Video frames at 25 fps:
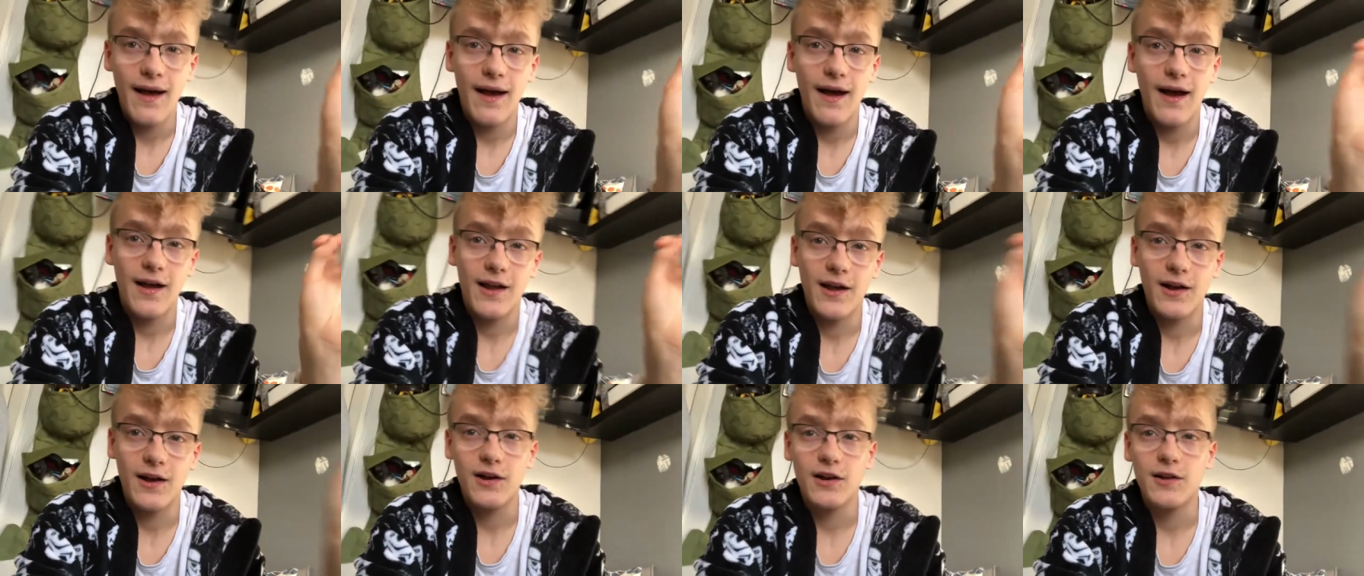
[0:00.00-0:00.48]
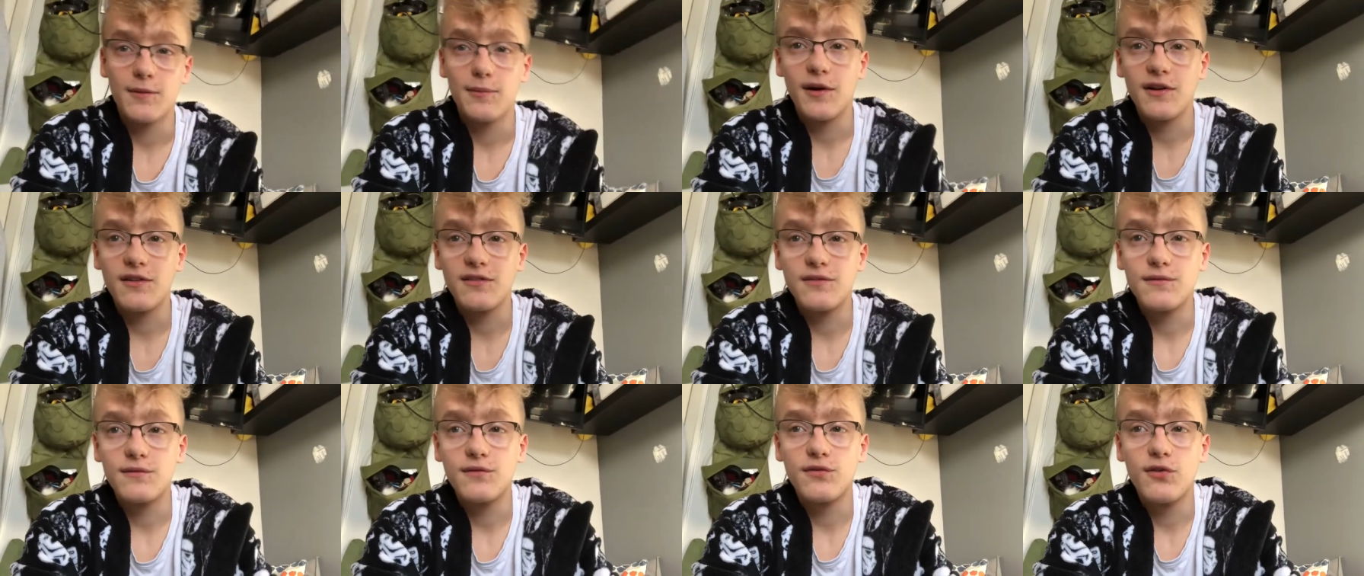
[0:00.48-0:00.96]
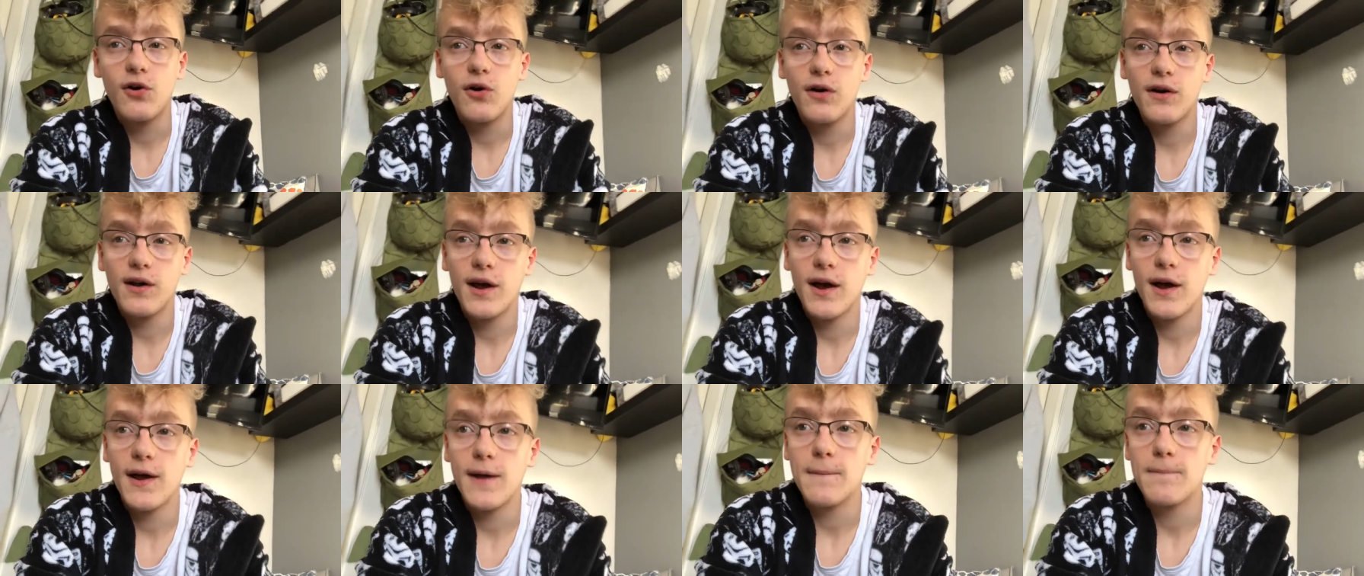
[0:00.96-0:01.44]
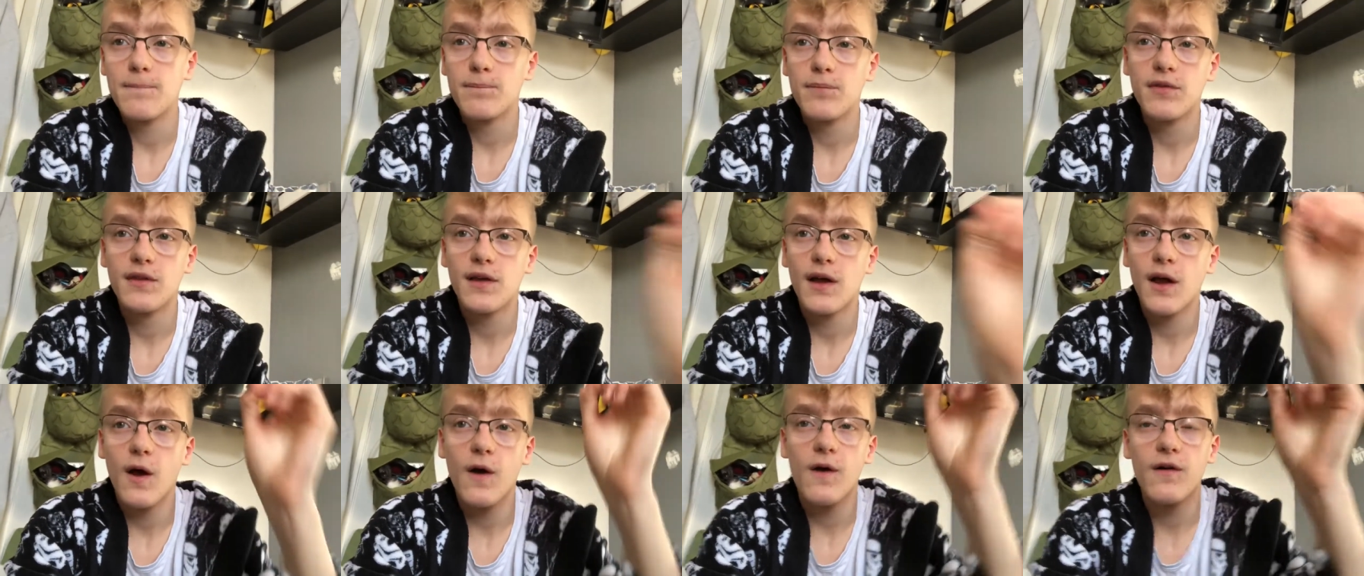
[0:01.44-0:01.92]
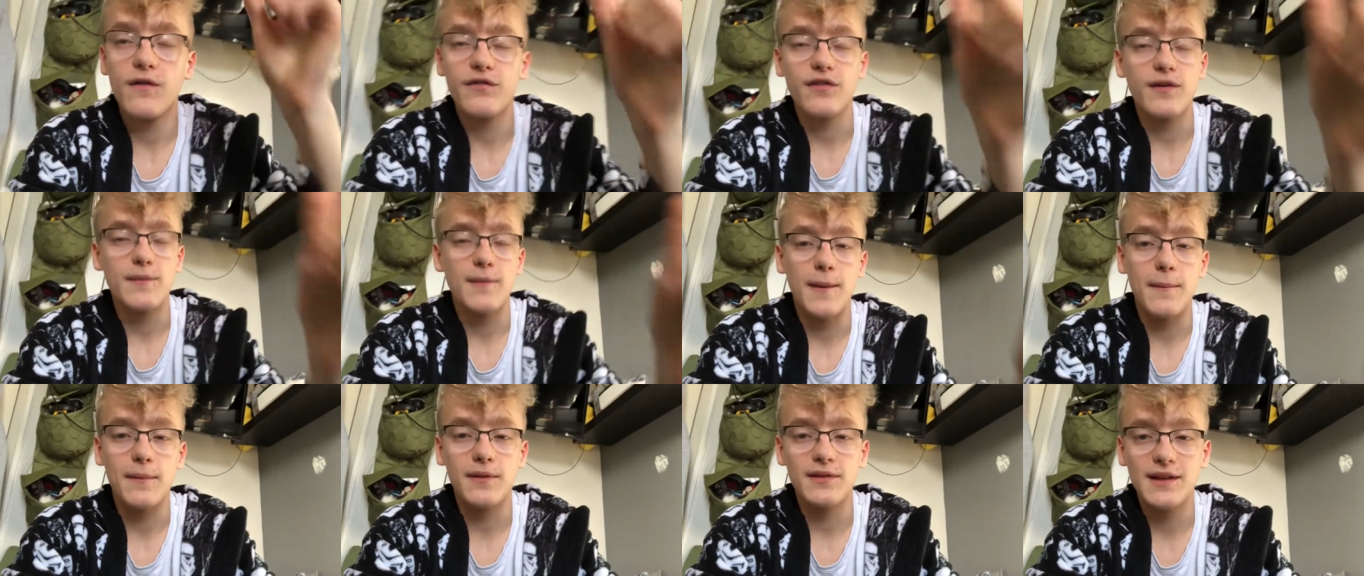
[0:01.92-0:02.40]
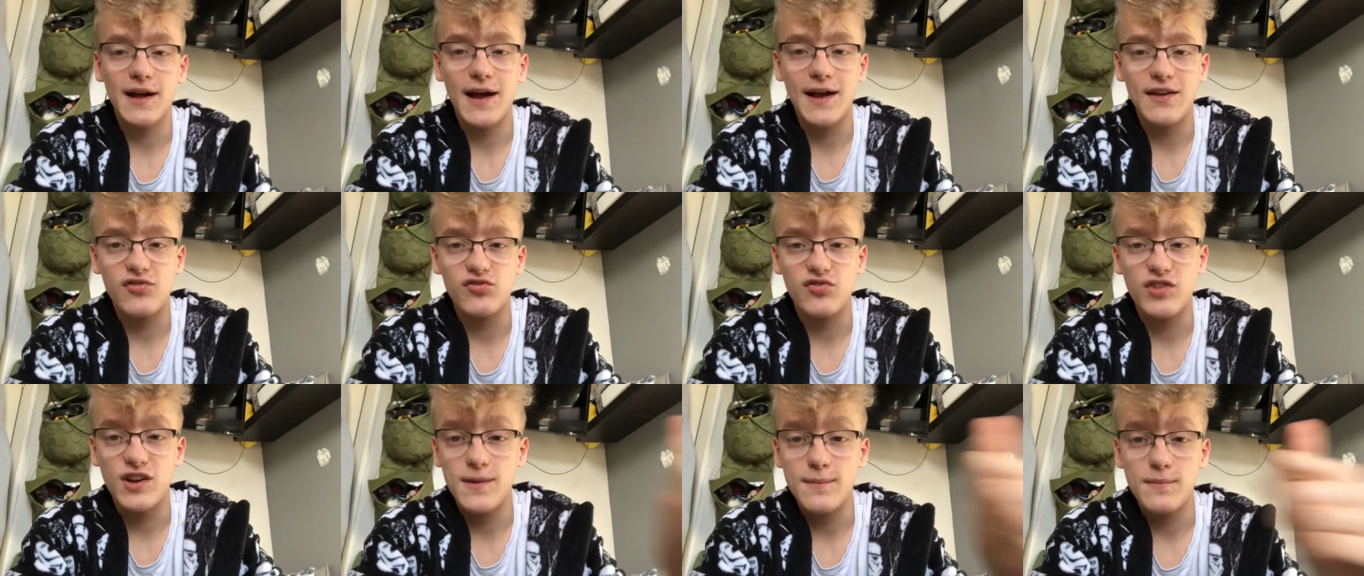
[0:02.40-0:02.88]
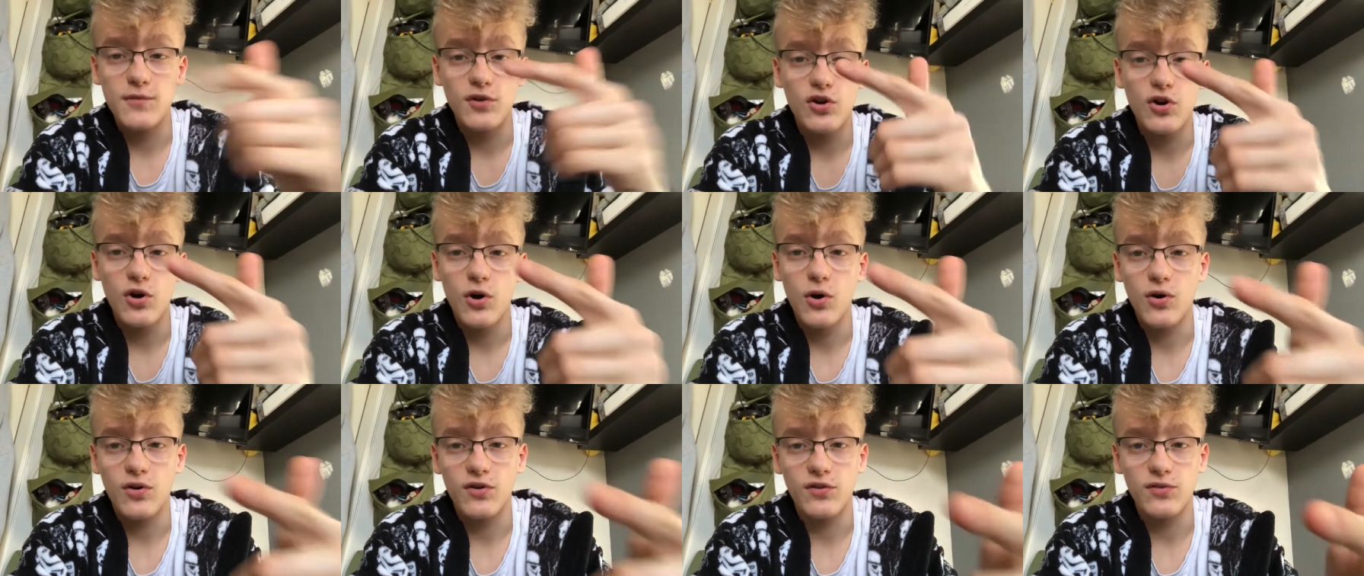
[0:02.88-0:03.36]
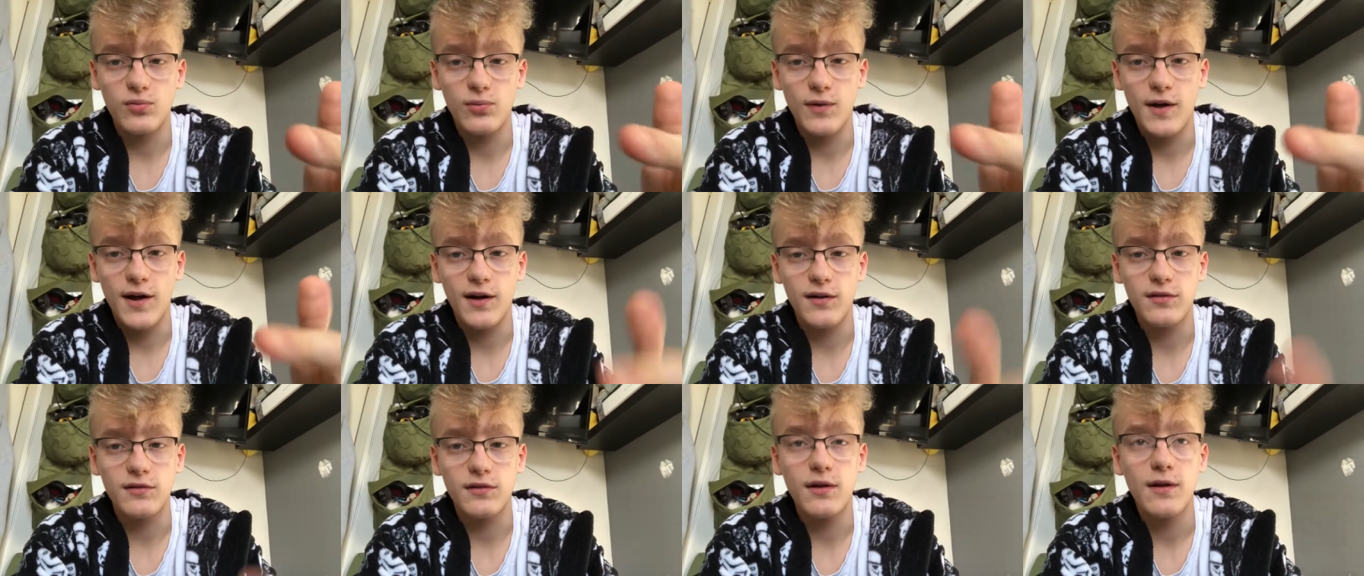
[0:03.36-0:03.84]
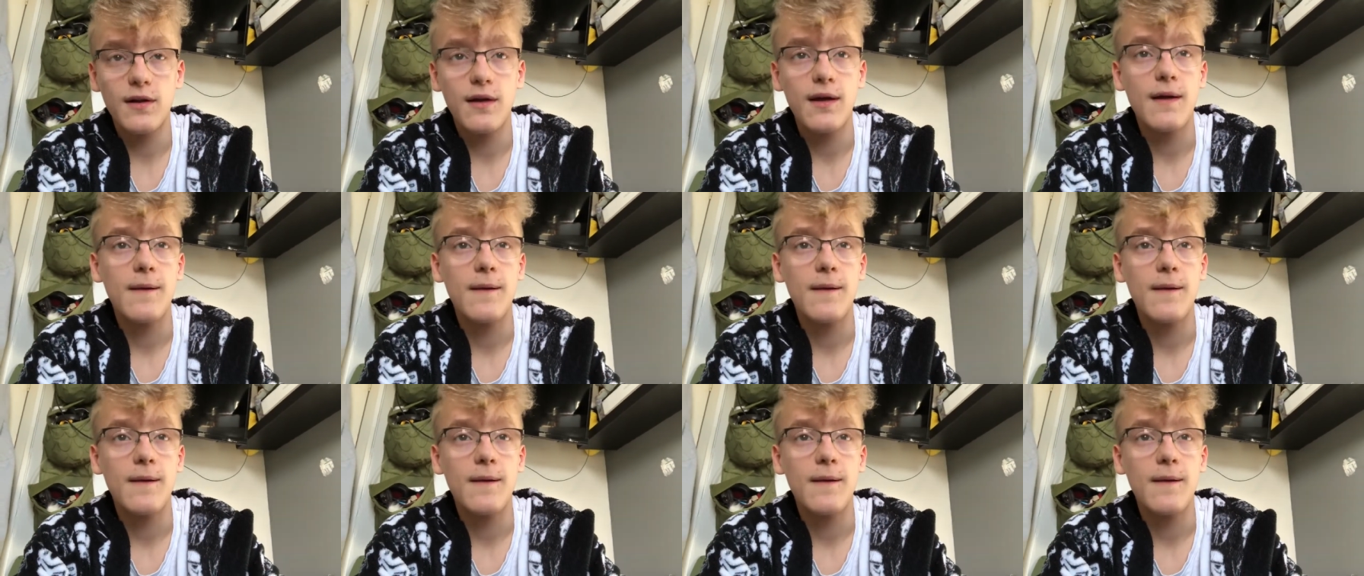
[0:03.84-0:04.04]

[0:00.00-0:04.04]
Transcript: And uh, I'm going to play some Fortnite, hopefully maybe live stream record as well,